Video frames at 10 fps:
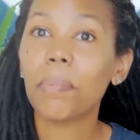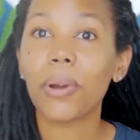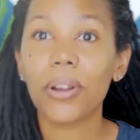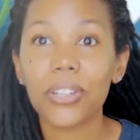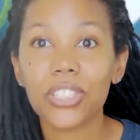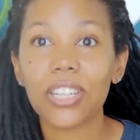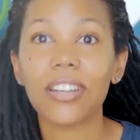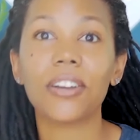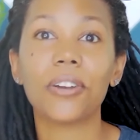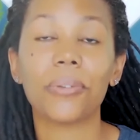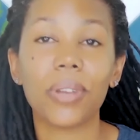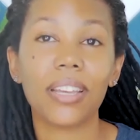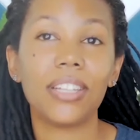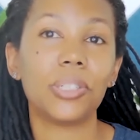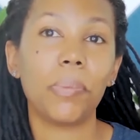Persia, Korea,
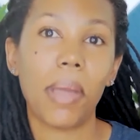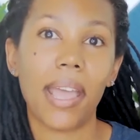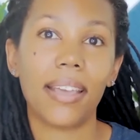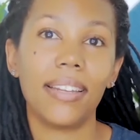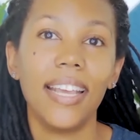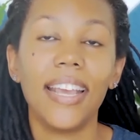and Japan.